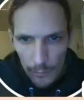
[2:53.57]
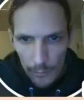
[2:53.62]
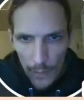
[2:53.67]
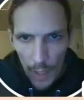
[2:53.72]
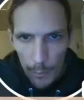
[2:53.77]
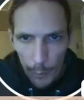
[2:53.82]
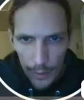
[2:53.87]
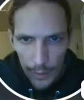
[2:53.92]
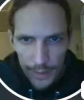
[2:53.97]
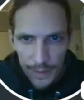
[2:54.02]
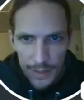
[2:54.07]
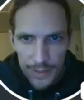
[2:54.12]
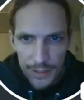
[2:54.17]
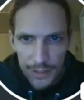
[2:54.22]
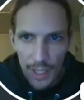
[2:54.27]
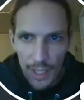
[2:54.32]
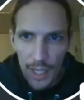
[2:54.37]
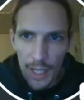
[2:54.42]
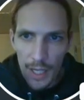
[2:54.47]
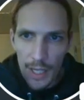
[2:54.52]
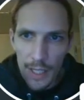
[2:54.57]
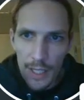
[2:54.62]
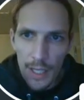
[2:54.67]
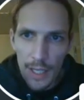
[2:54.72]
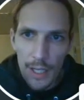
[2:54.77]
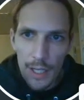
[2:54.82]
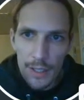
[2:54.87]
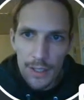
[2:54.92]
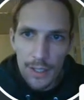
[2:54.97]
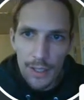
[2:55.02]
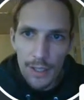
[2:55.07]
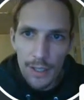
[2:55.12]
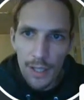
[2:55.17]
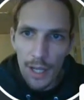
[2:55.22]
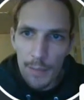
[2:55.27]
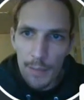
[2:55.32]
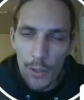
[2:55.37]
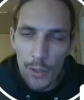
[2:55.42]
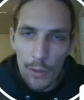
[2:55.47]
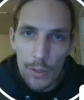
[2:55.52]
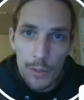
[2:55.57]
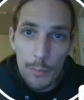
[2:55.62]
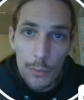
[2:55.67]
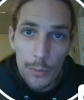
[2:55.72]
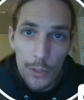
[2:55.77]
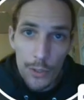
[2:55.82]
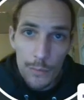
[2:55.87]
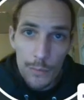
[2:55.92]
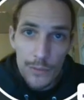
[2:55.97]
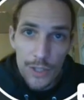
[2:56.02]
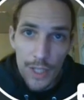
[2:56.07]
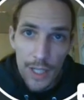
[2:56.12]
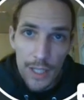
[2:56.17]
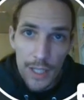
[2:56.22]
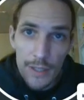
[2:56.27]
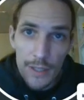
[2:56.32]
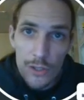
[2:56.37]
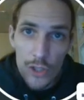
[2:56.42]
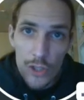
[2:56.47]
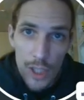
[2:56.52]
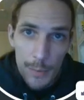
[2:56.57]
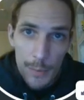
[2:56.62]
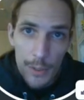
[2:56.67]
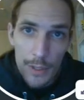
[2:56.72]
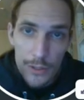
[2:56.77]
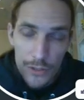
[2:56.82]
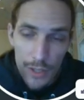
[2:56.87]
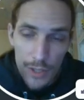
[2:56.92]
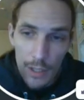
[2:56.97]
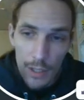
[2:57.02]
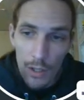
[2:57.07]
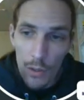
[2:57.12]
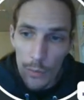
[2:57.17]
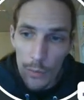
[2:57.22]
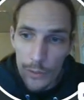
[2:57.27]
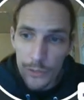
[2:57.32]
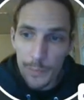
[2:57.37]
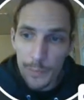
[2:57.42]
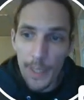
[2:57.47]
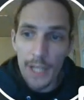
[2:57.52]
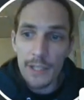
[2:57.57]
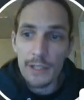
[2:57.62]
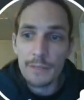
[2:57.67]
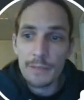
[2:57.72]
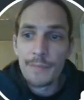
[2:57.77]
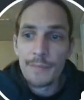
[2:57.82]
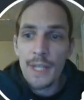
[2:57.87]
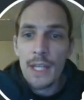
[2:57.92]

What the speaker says: But this guy, I'm going to prove today that cheaper is not always better.